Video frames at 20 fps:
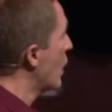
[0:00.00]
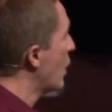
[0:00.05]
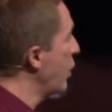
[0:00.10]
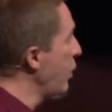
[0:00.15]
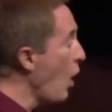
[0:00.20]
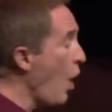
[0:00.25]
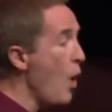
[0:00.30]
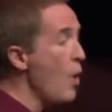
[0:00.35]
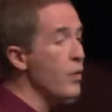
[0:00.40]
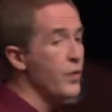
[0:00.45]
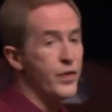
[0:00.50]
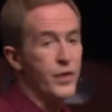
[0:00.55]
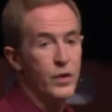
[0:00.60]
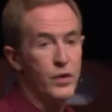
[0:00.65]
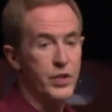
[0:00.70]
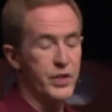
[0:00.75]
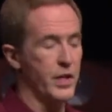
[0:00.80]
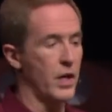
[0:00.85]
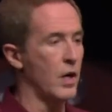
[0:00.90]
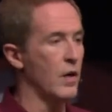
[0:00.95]
clothe
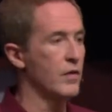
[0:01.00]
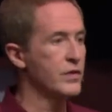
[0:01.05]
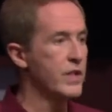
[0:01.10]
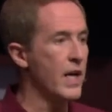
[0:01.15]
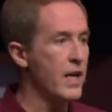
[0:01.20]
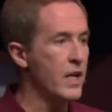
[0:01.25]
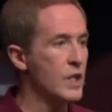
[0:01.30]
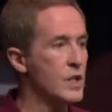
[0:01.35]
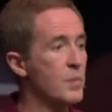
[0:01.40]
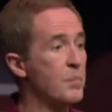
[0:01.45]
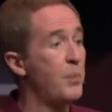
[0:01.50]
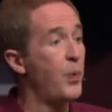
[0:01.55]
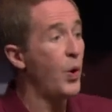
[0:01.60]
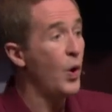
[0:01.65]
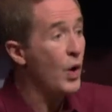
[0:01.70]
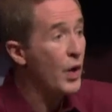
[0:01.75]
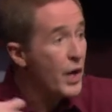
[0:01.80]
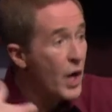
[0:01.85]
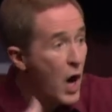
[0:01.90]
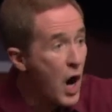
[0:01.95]
yourselves, that is
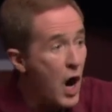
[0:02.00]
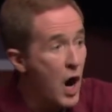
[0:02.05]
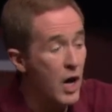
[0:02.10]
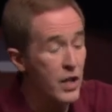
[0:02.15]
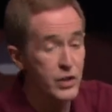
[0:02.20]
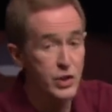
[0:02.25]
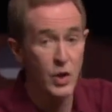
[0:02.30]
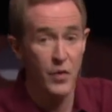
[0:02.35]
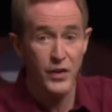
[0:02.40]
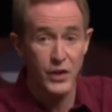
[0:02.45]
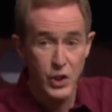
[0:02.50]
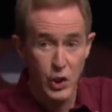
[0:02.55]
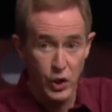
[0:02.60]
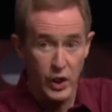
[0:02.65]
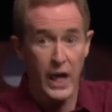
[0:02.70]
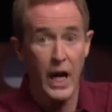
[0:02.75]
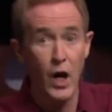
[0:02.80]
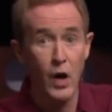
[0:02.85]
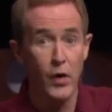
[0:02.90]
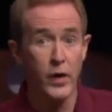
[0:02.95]
put on so that
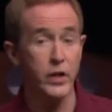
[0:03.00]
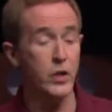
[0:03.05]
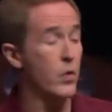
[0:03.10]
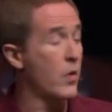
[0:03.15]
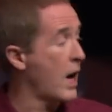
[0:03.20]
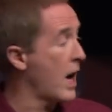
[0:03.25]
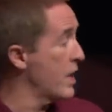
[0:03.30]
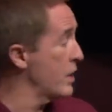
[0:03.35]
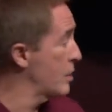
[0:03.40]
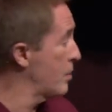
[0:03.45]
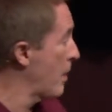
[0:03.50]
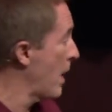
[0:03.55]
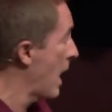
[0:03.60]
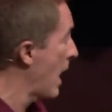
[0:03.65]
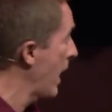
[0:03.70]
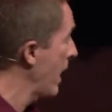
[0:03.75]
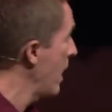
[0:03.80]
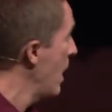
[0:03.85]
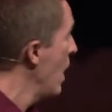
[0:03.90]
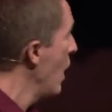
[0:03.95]
you're characterized
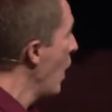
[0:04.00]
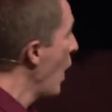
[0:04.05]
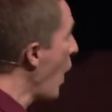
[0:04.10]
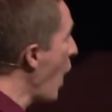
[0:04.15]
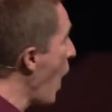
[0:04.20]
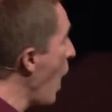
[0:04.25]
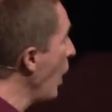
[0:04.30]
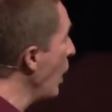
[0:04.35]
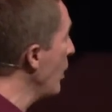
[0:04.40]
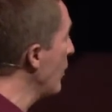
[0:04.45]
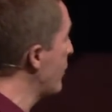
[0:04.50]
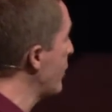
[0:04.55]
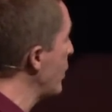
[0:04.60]
by, all